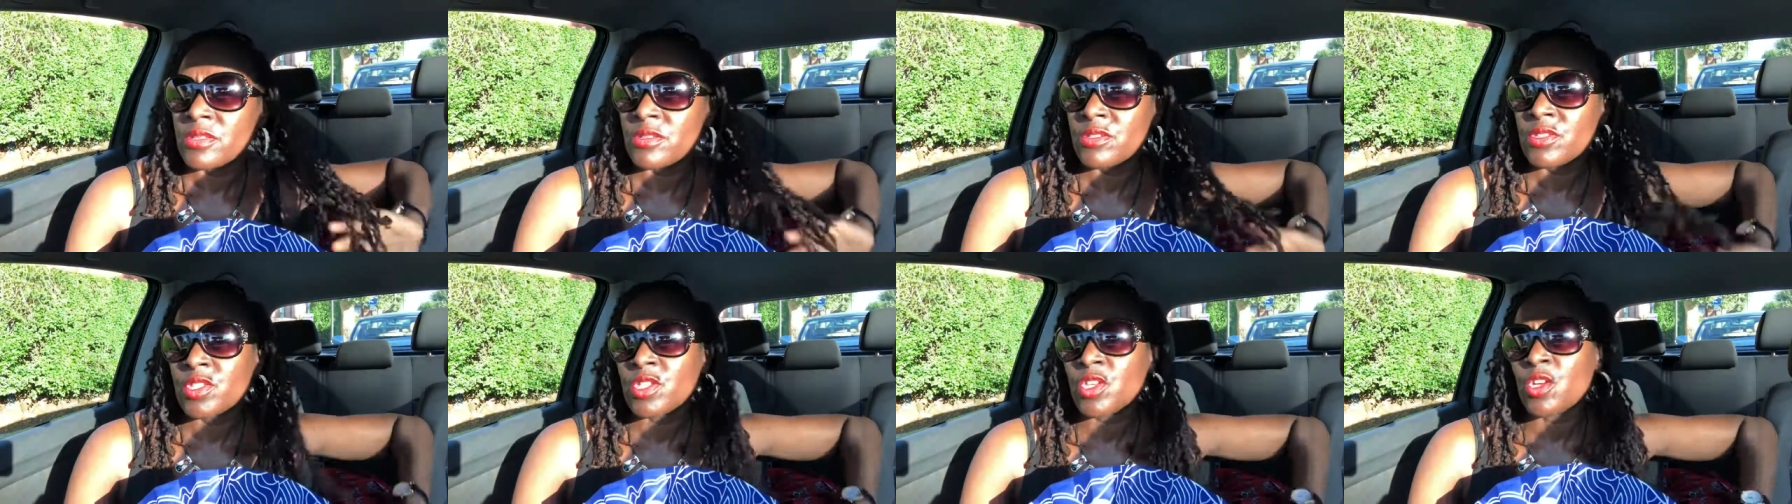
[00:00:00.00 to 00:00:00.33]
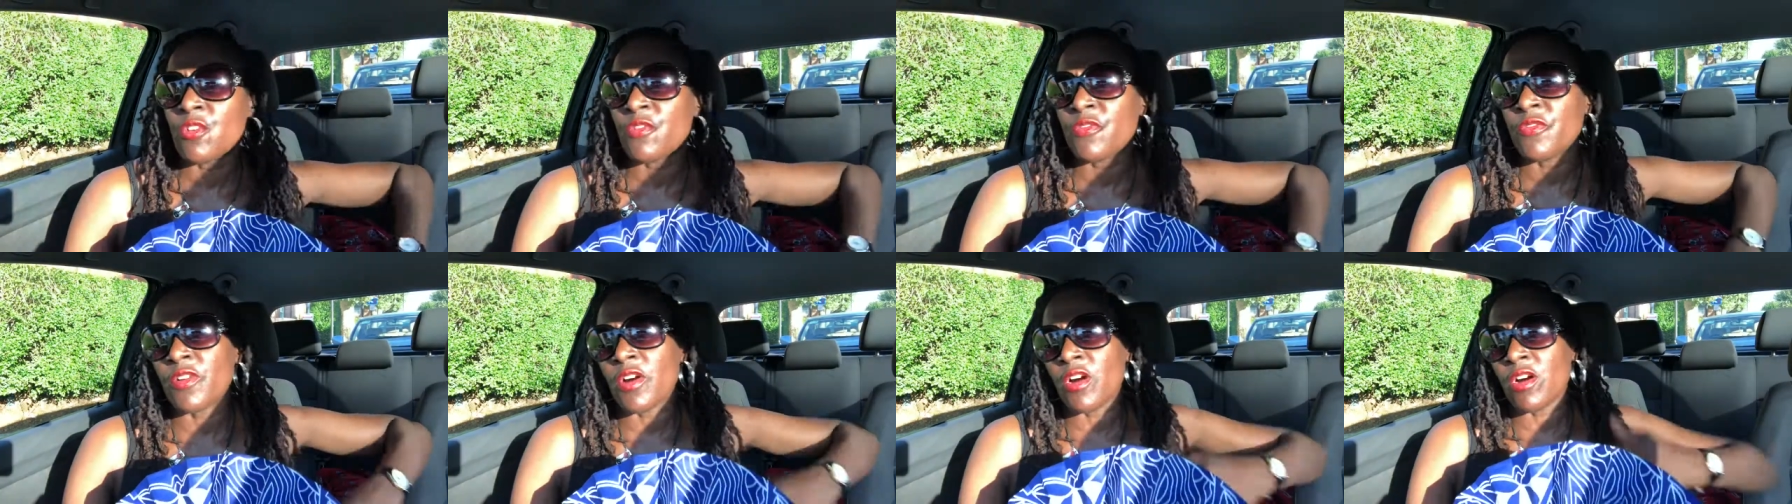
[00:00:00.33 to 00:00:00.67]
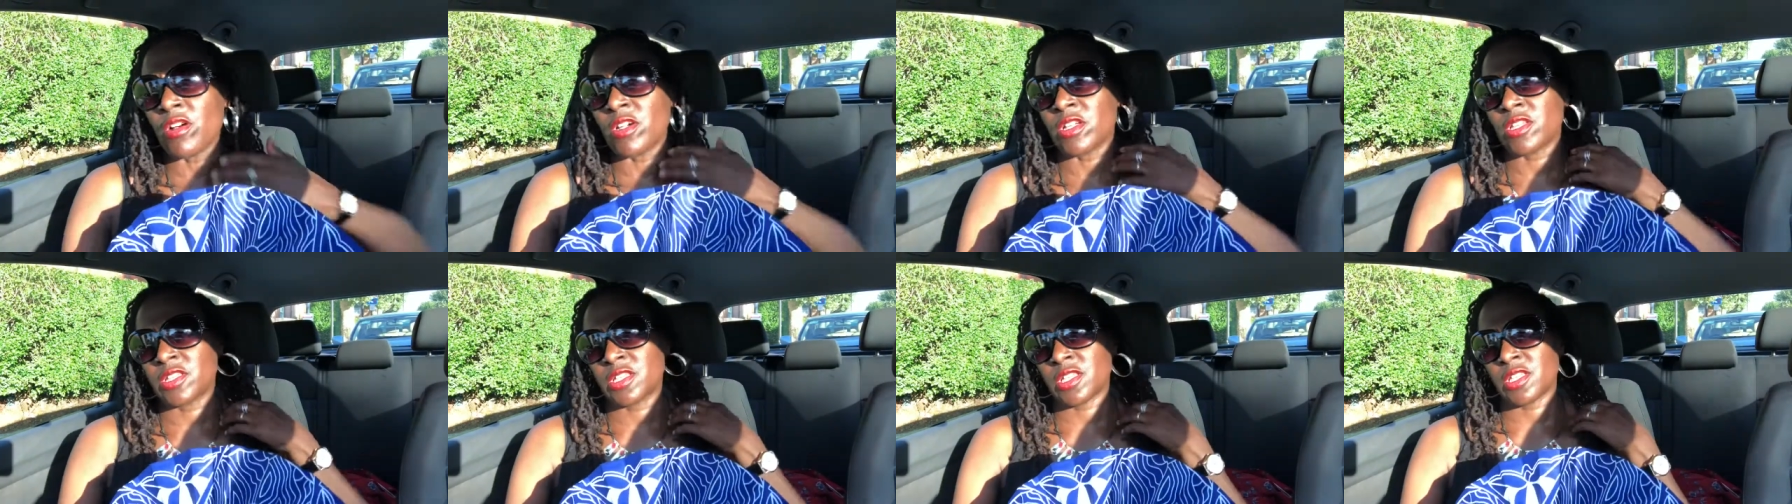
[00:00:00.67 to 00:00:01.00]
so
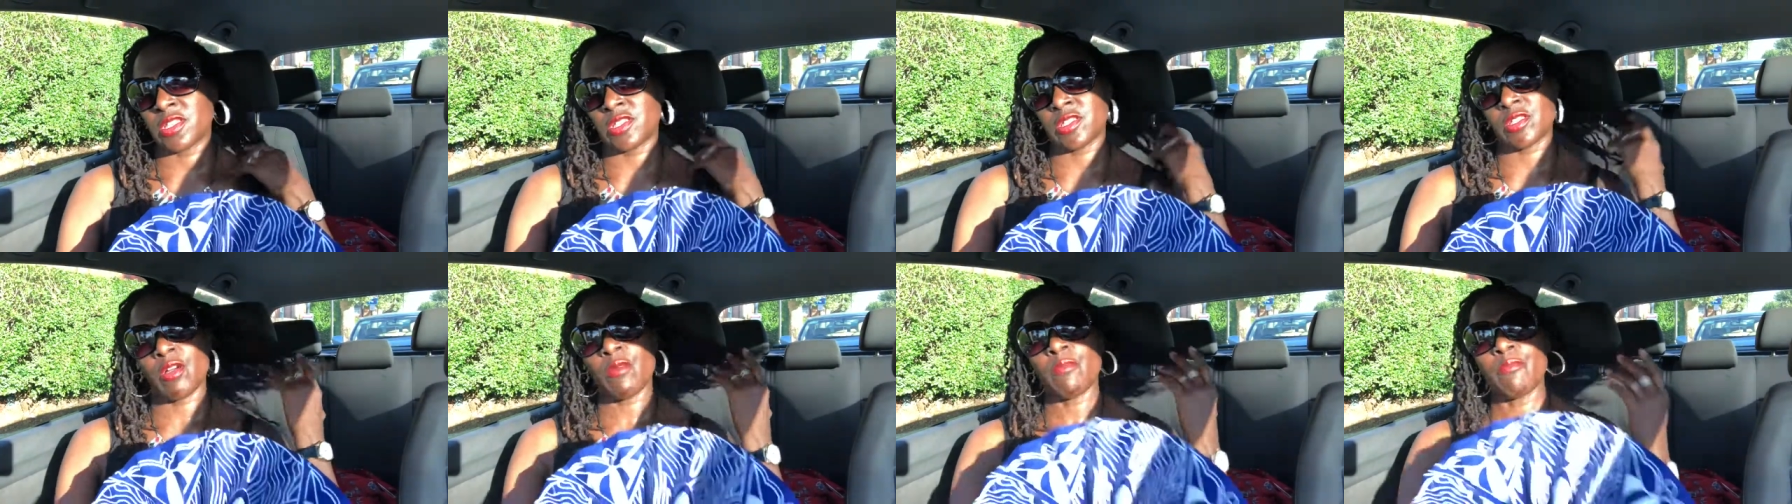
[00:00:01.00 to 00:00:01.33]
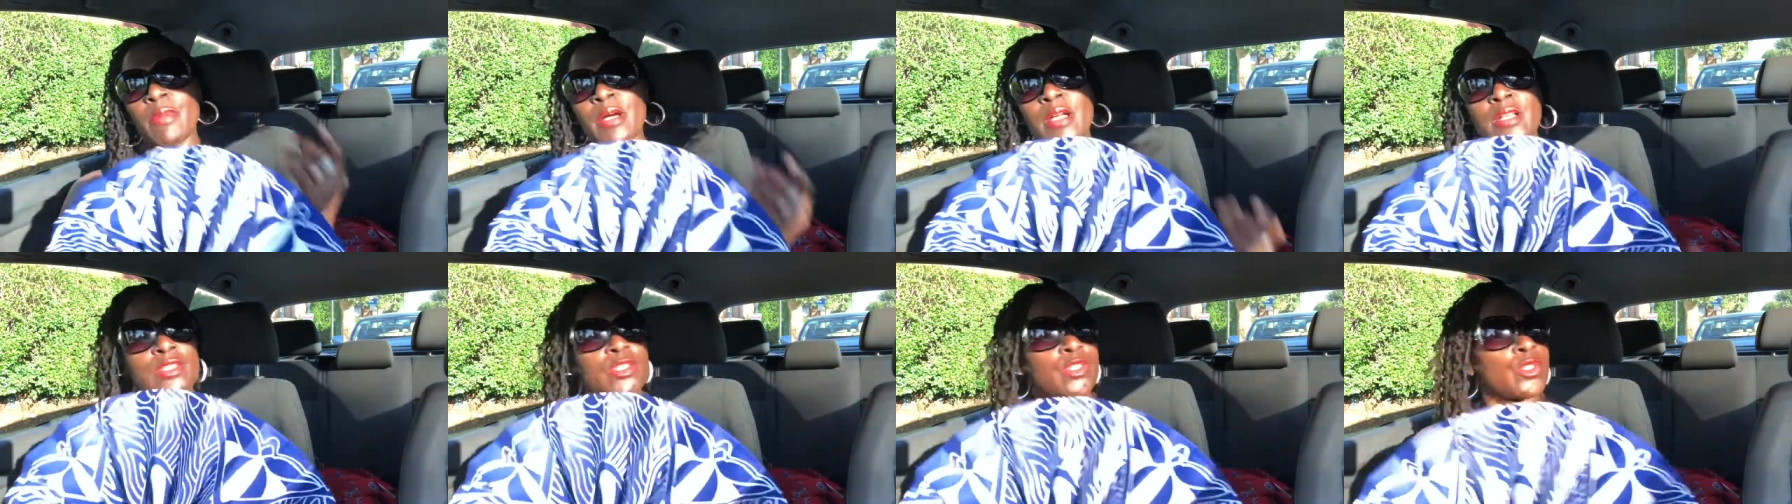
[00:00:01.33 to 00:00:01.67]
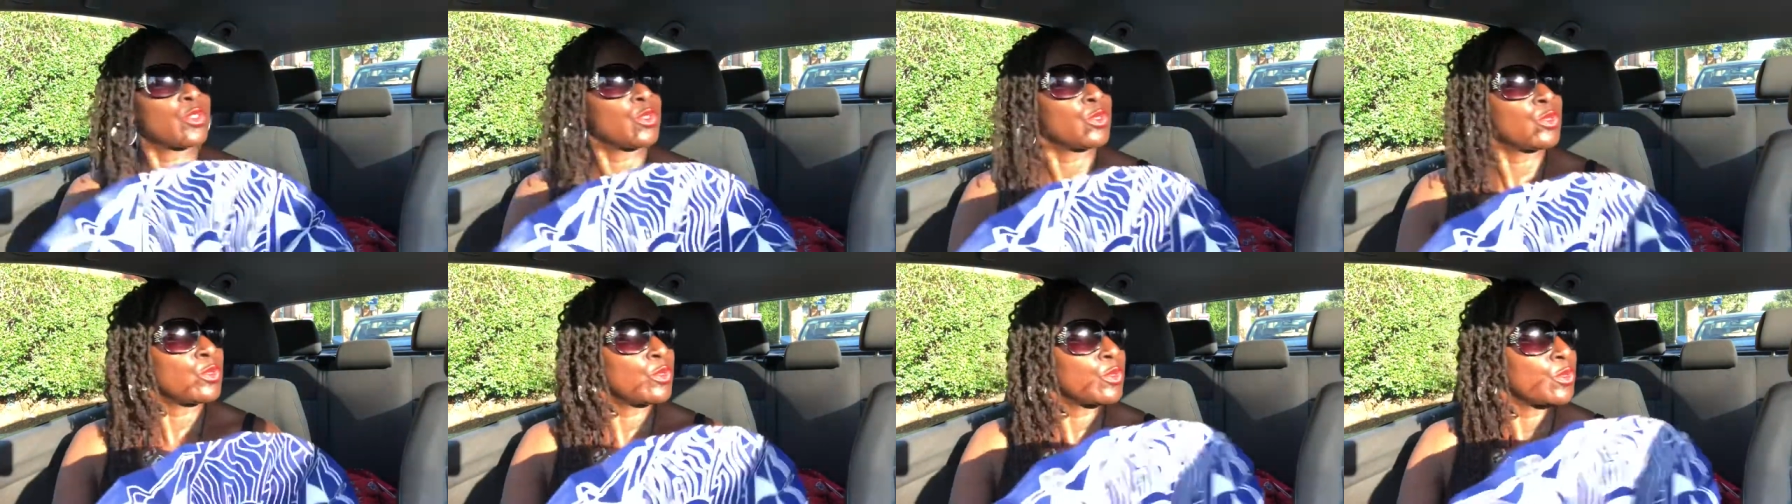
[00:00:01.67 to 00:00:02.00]
far it's, it's gone back
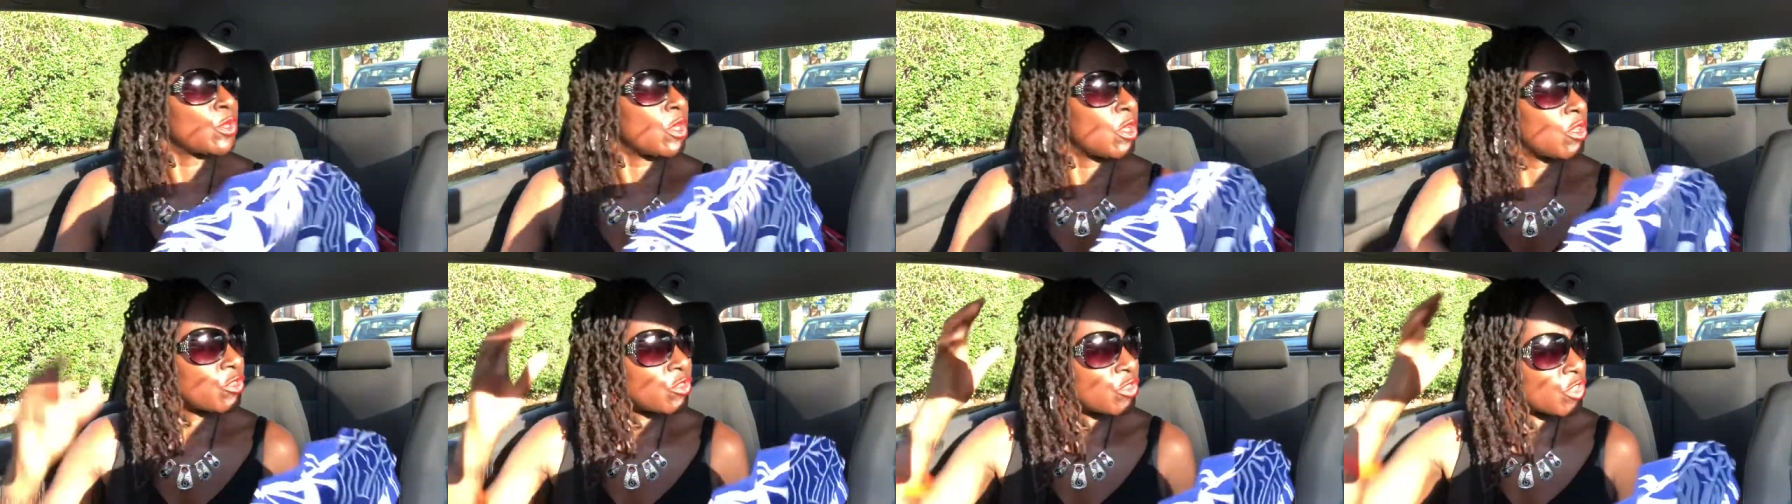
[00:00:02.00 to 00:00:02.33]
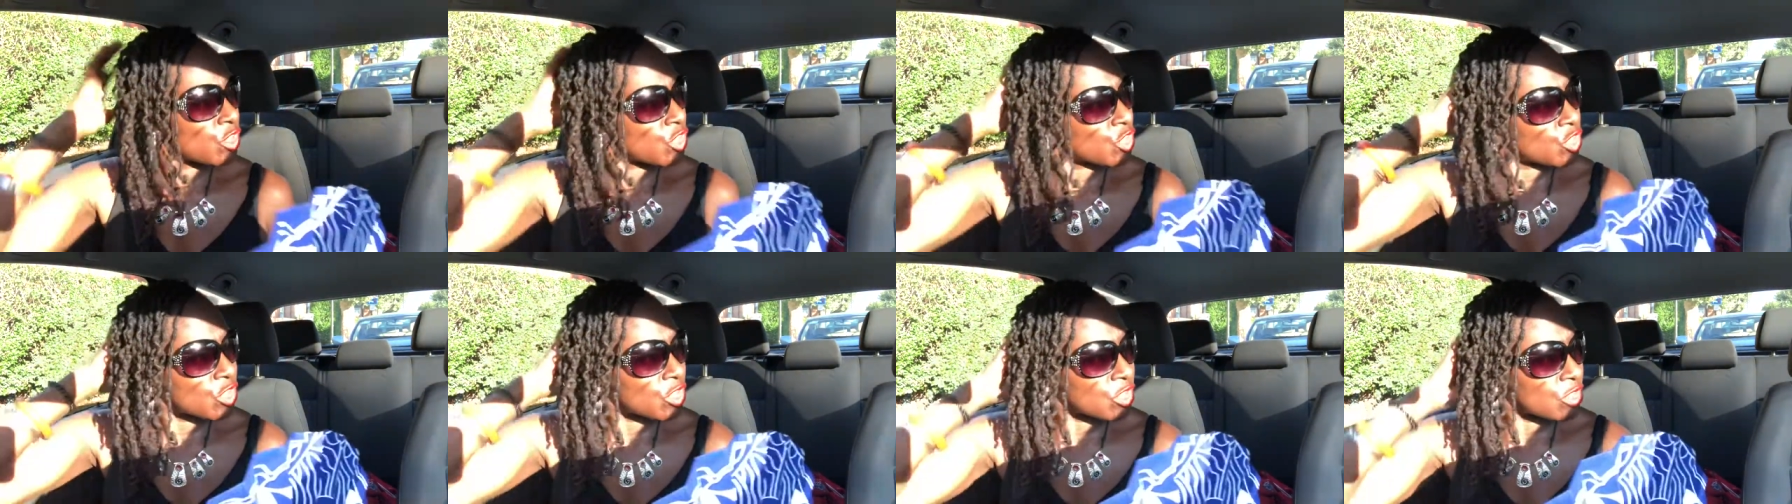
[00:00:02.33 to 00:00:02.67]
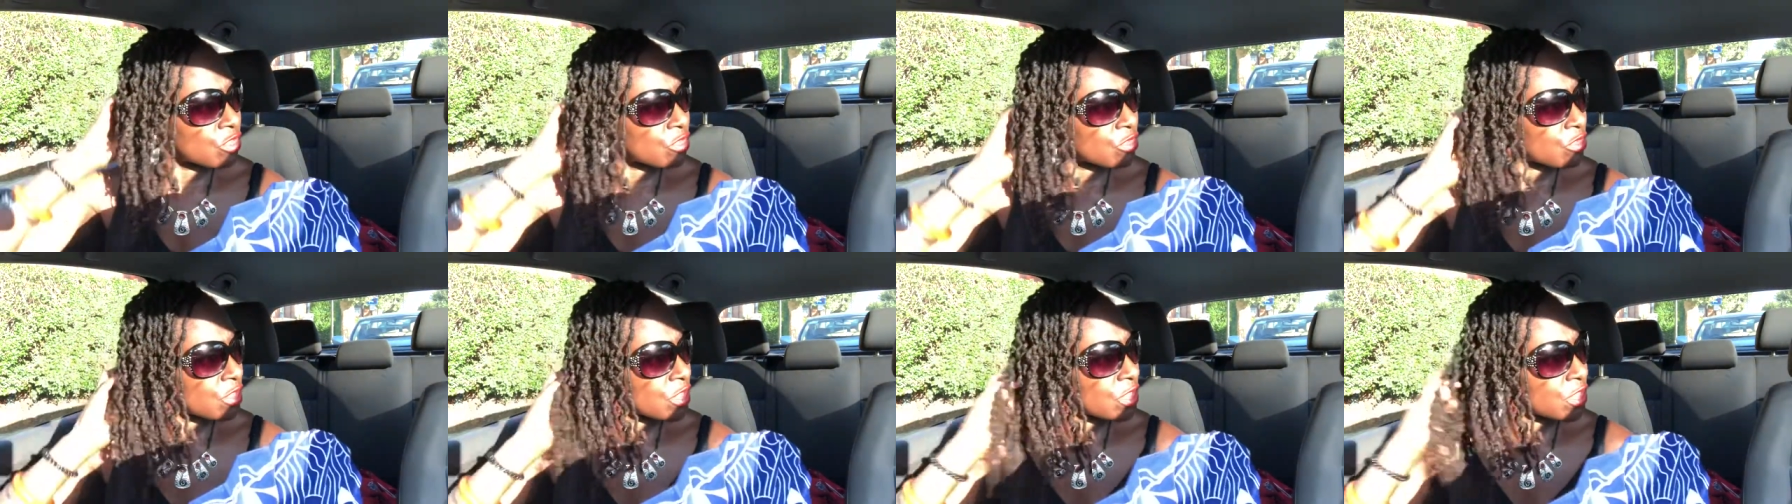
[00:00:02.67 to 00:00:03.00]
to
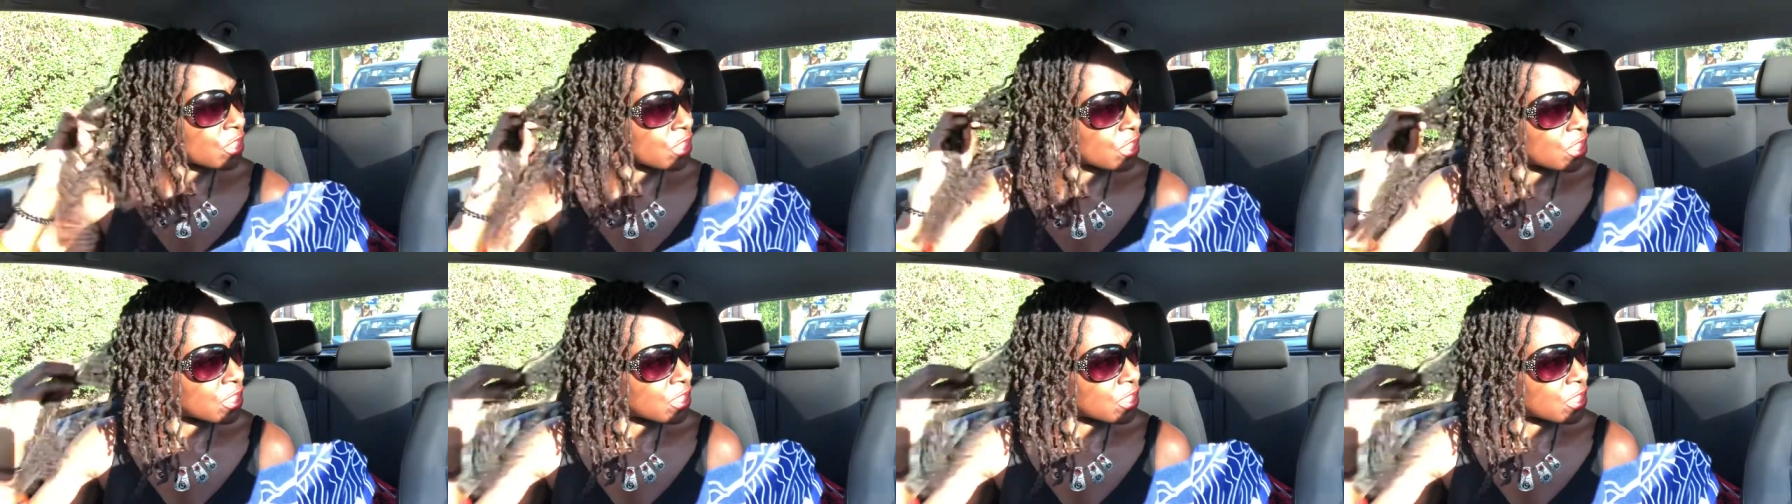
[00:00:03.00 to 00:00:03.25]
condition it's,